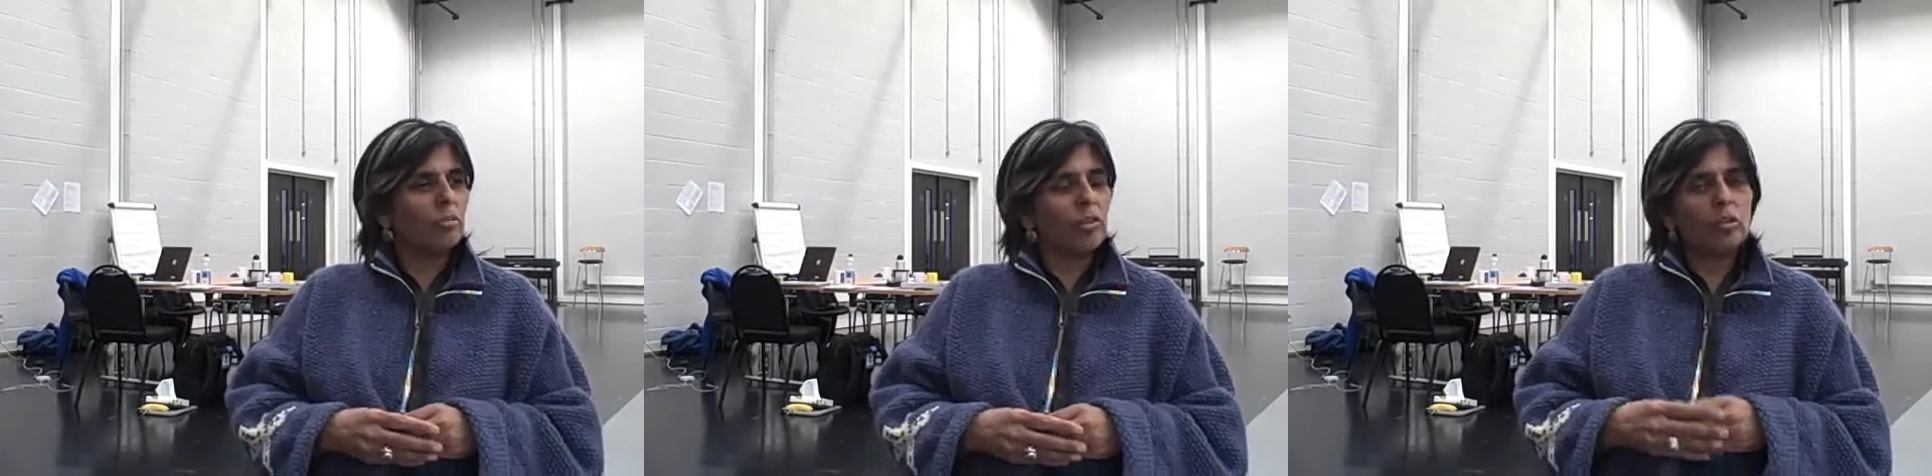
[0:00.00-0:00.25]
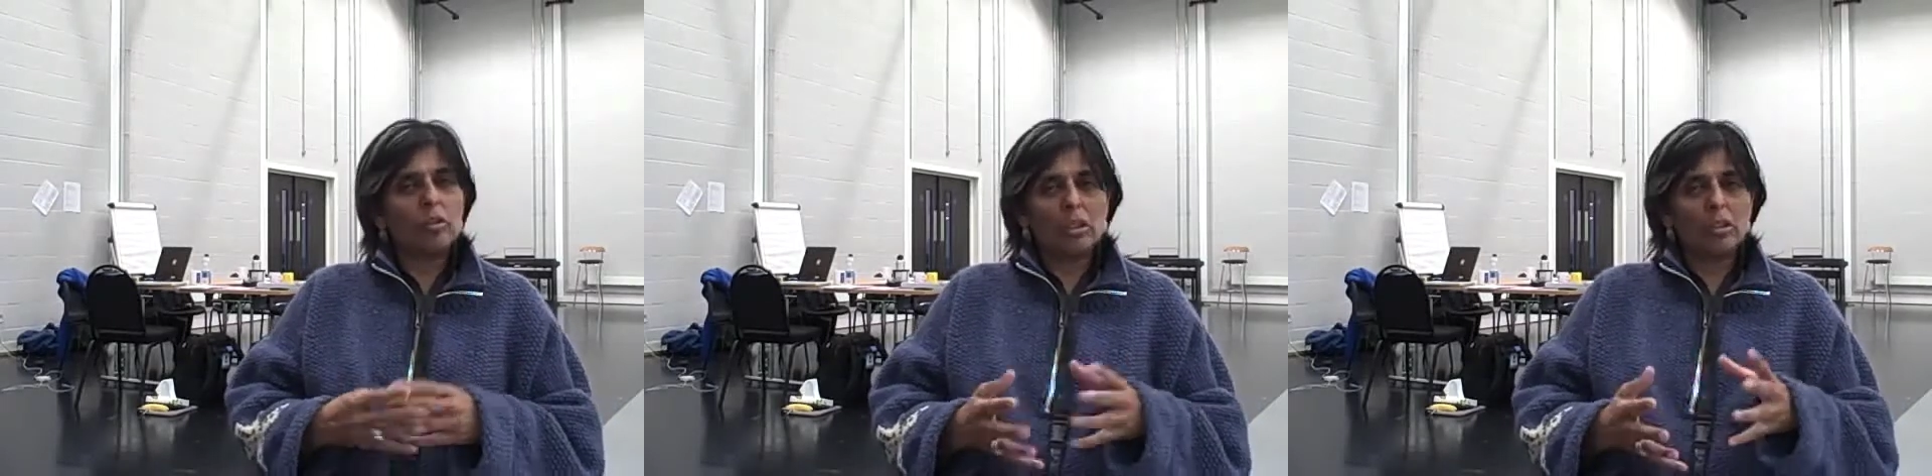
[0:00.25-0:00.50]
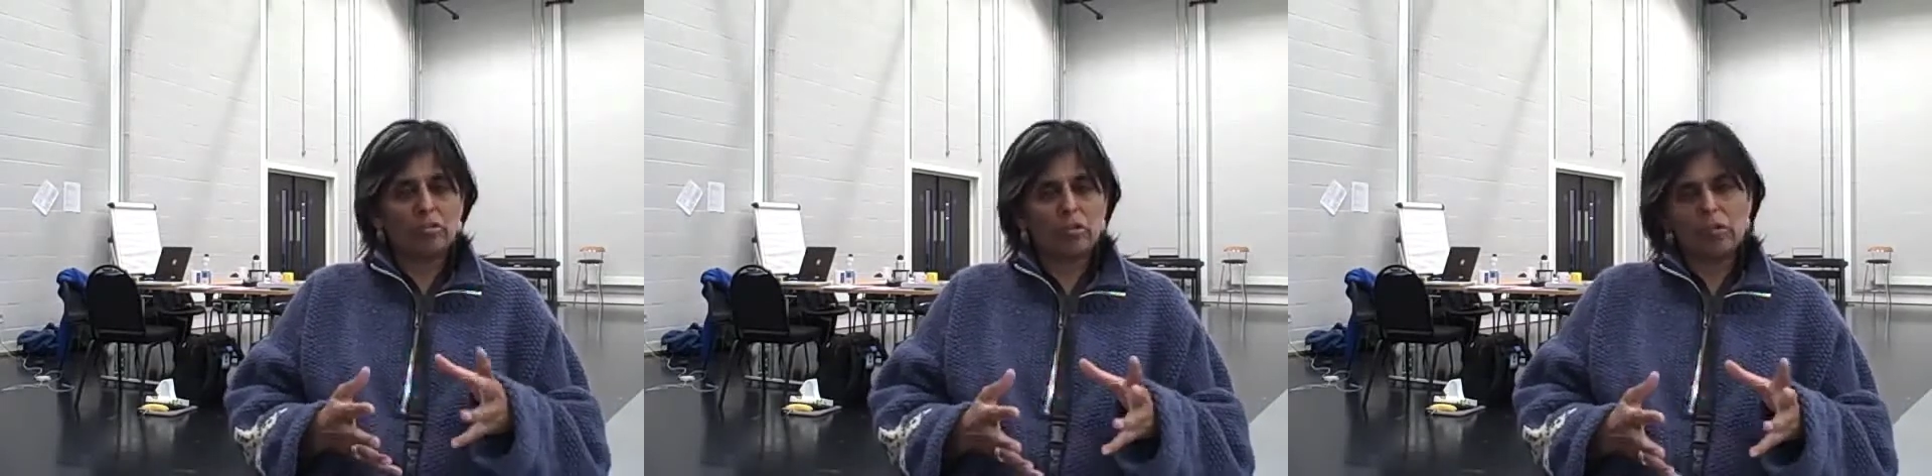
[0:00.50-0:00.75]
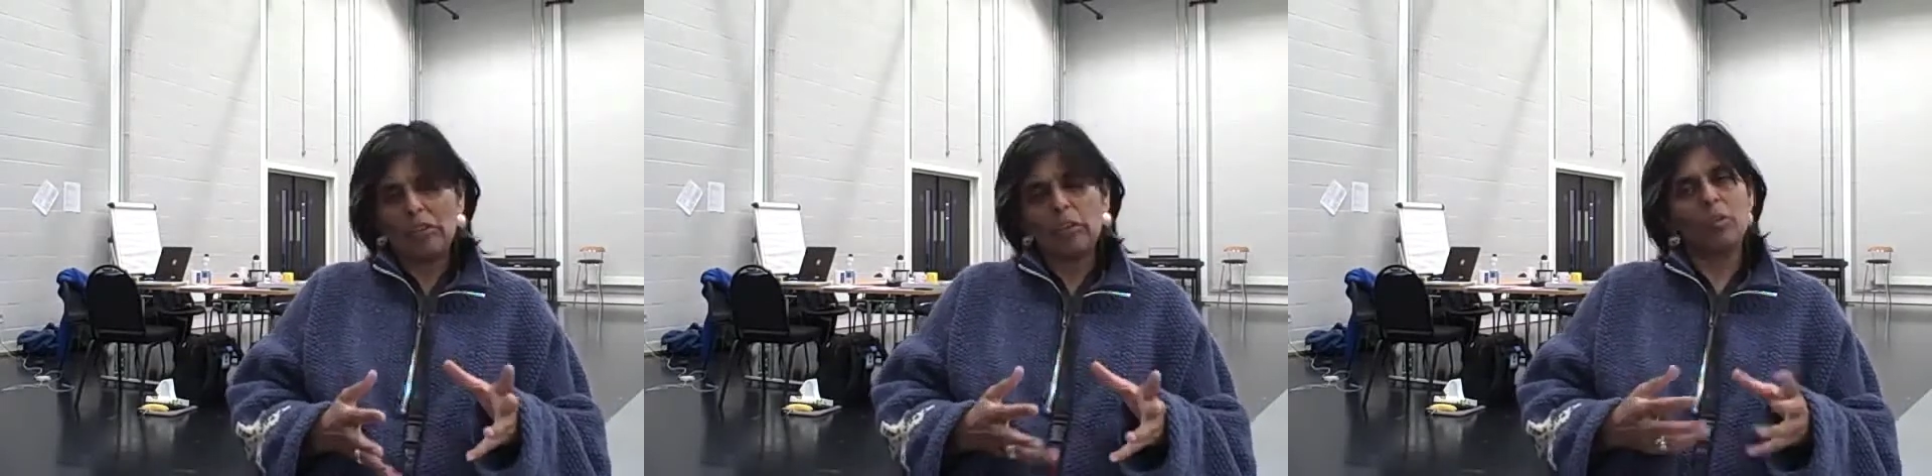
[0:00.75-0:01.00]
utilise the
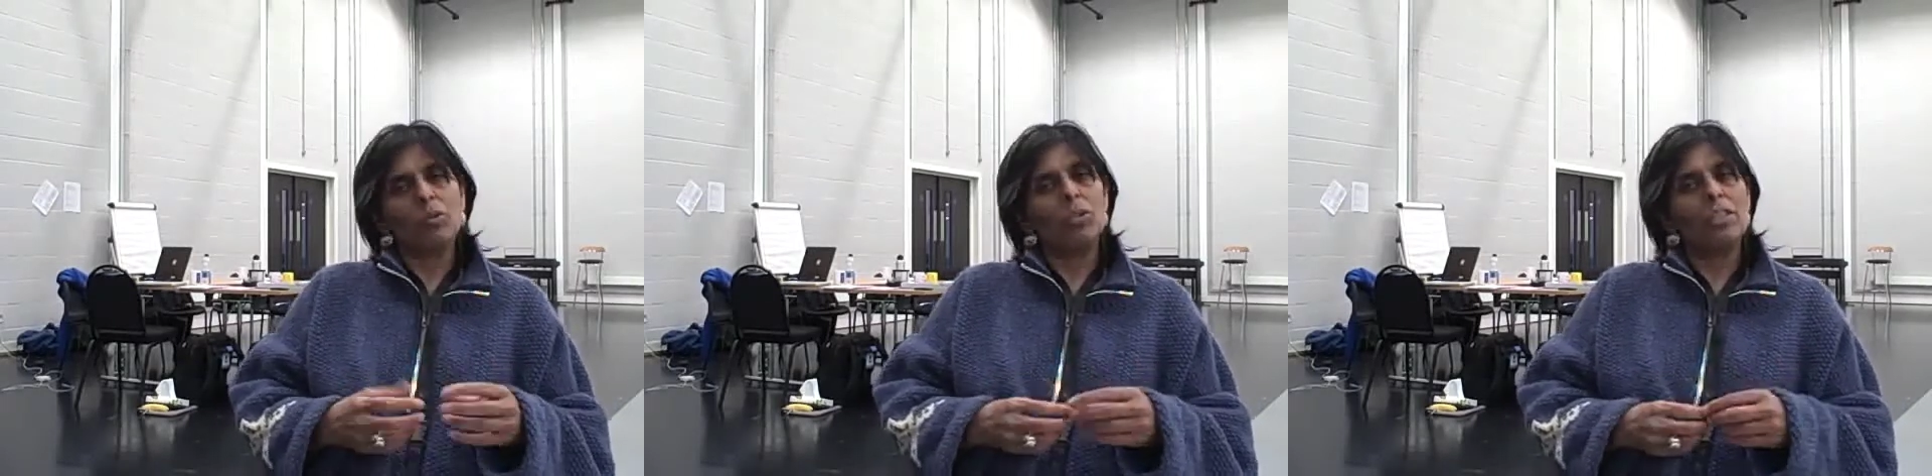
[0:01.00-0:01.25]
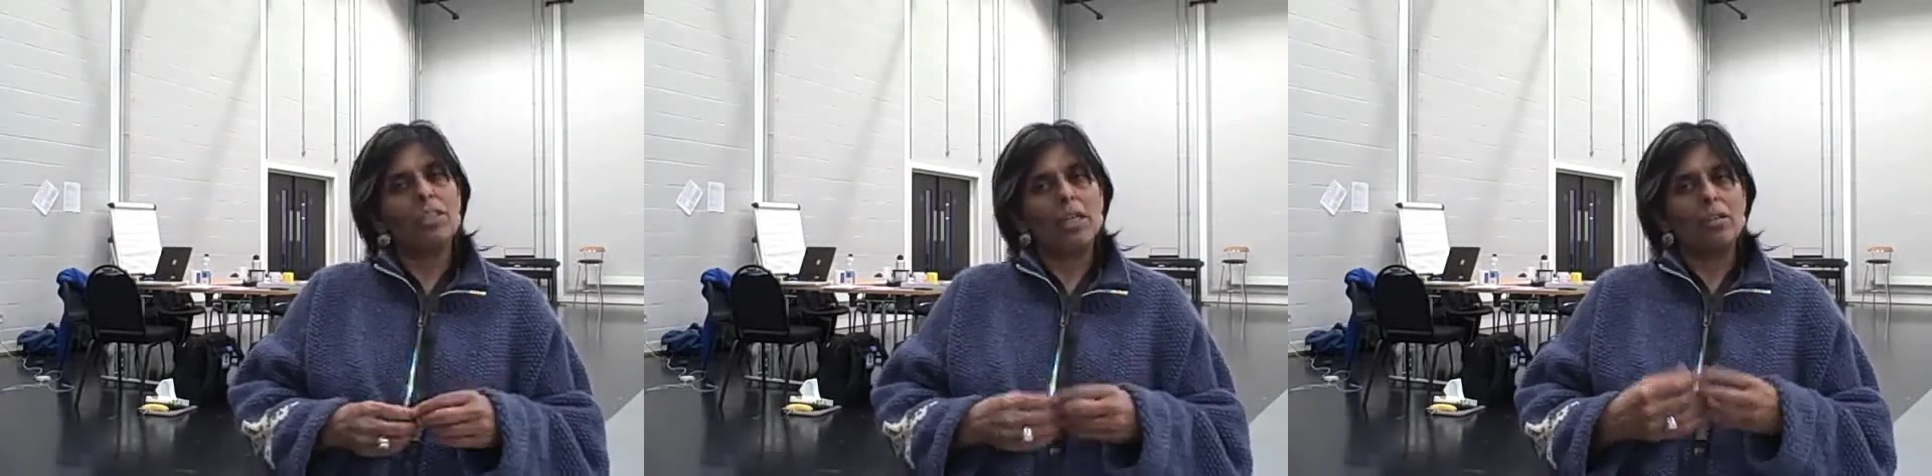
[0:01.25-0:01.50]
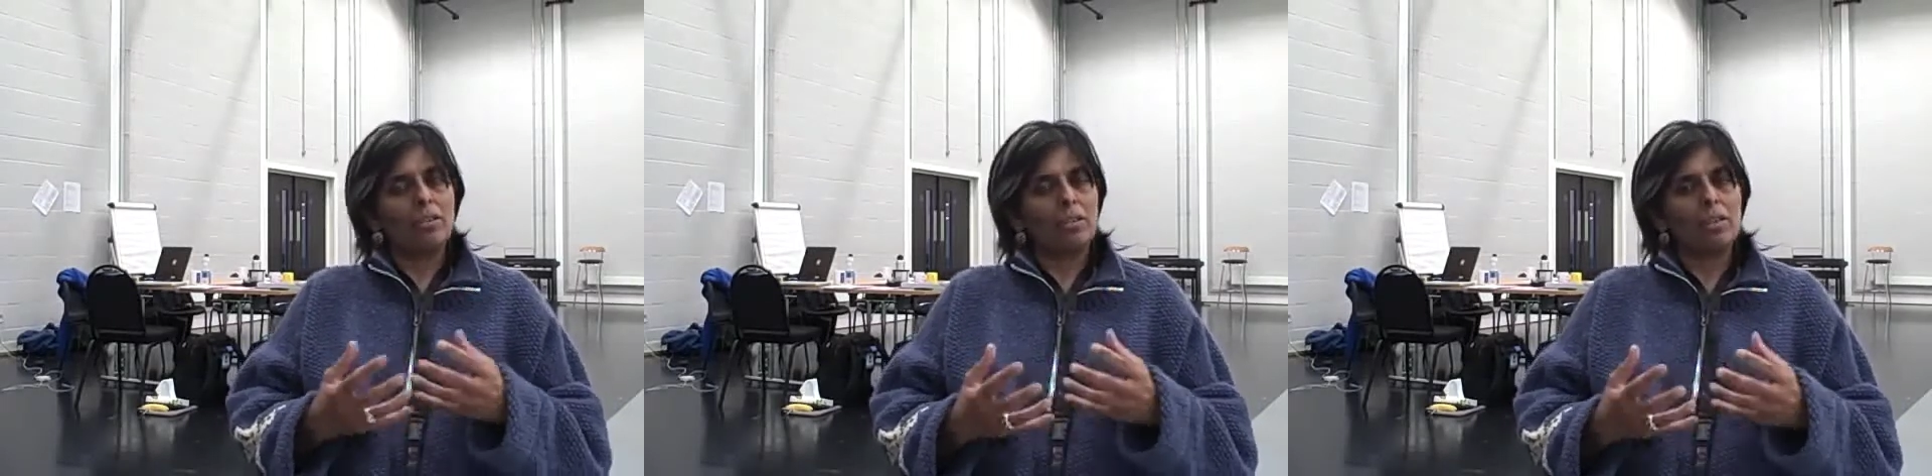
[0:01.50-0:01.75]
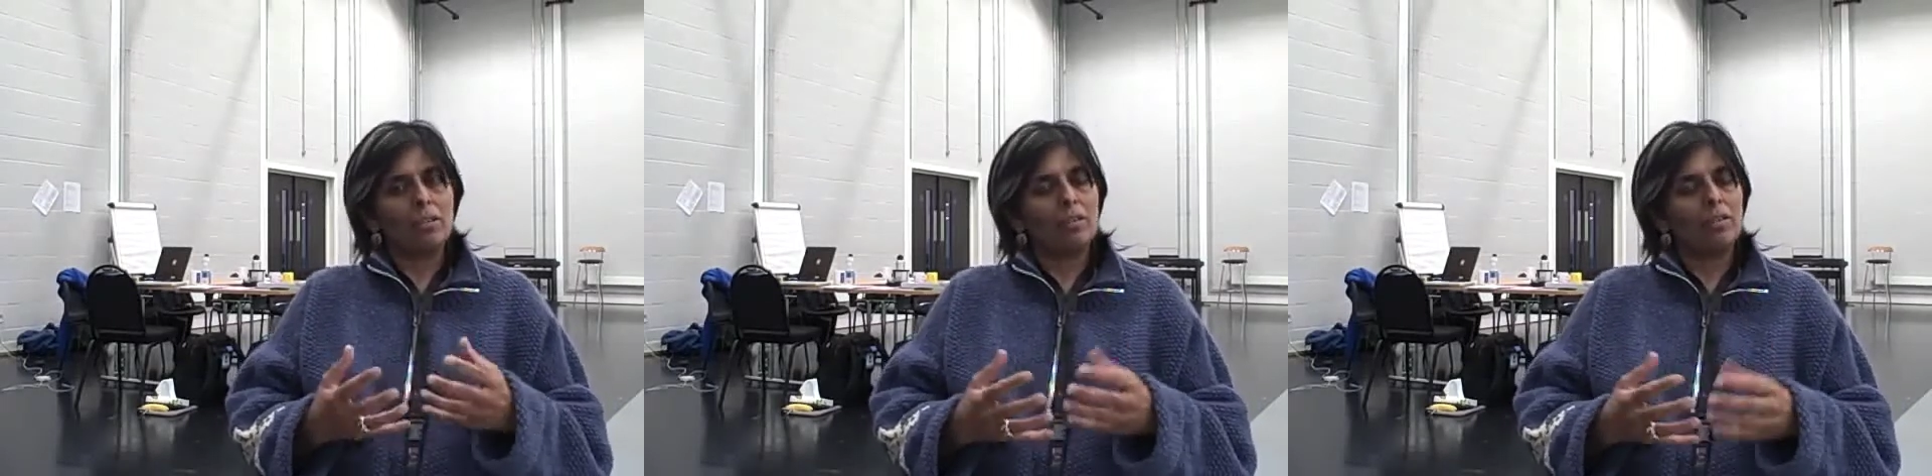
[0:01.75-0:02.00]
resources, how to